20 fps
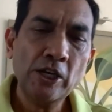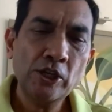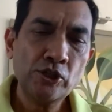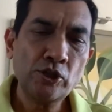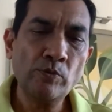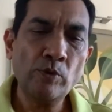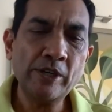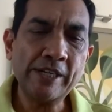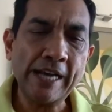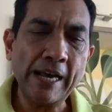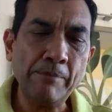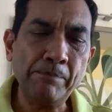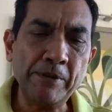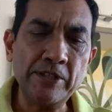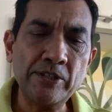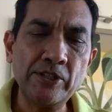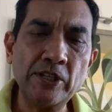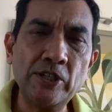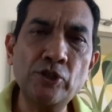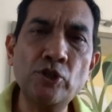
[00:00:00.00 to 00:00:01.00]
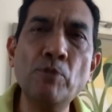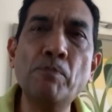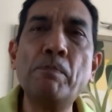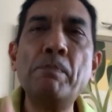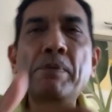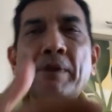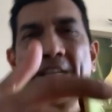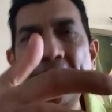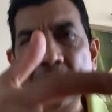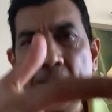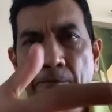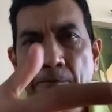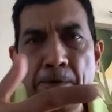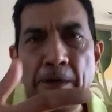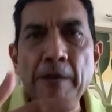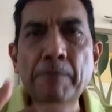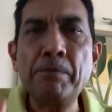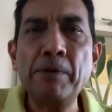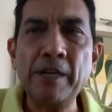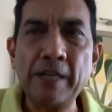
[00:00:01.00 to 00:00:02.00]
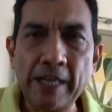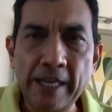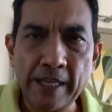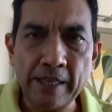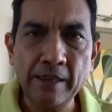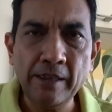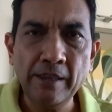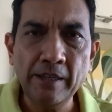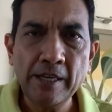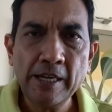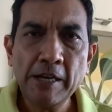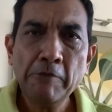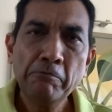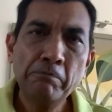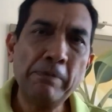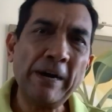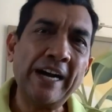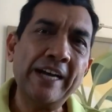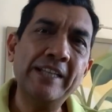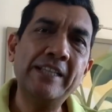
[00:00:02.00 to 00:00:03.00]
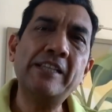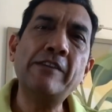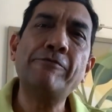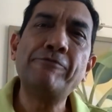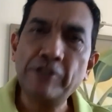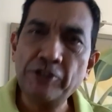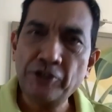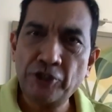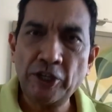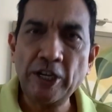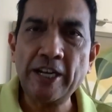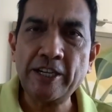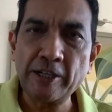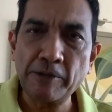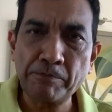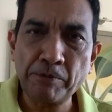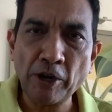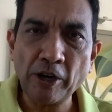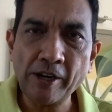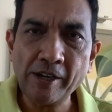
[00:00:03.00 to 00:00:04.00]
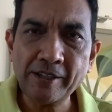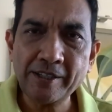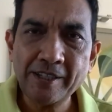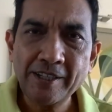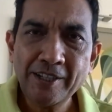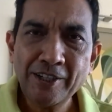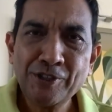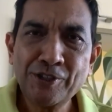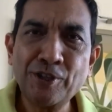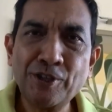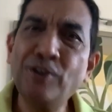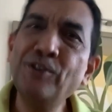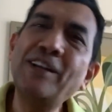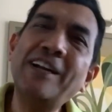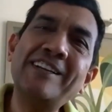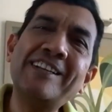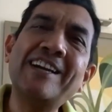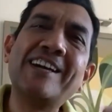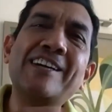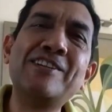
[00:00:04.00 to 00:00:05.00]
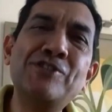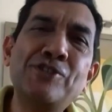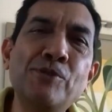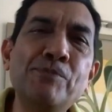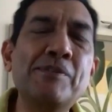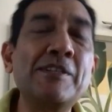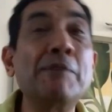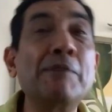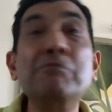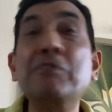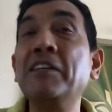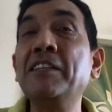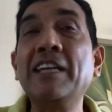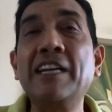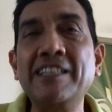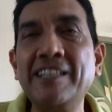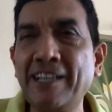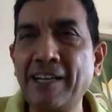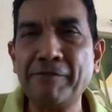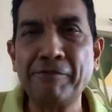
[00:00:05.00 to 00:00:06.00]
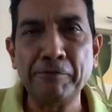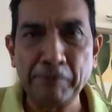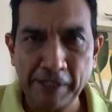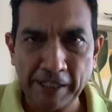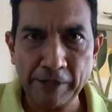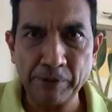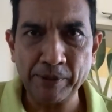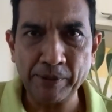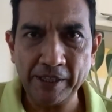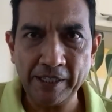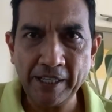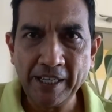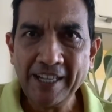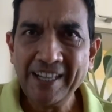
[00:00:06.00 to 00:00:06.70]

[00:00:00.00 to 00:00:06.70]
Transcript: So what happens is you bring people in by differentiated product so that they consume something that they are familiar with.